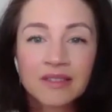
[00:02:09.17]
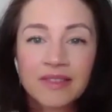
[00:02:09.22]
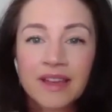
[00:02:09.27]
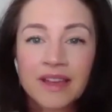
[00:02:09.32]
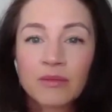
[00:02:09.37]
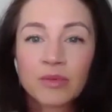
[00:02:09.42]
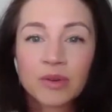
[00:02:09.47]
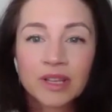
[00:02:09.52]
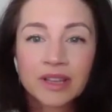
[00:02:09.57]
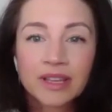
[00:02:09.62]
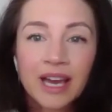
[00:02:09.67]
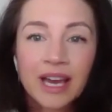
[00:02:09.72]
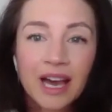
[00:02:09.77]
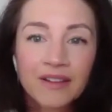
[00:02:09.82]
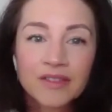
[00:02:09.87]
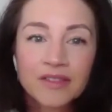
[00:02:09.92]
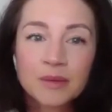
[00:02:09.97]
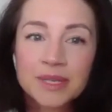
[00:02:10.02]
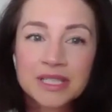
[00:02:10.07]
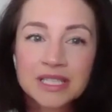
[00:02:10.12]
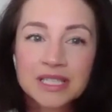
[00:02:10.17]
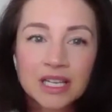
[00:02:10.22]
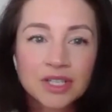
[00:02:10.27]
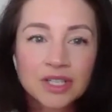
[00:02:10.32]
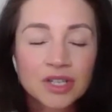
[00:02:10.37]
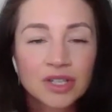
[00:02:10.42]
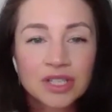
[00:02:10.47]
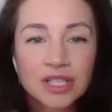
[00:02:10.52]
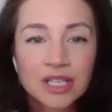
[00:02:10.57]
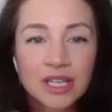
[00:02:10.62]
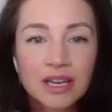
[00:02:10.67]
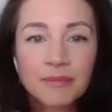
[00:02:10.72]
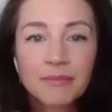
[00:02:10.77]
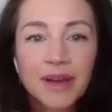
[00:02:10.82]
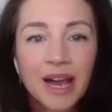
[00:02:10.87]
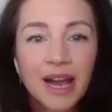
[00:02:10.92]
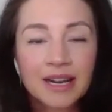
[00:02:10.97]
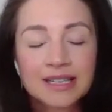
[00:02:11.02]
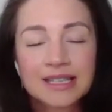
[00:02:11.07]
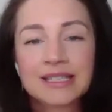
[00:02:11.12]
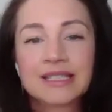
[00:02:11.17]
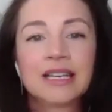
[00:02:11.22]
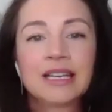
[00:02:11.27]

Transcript: they really have the potential to impact a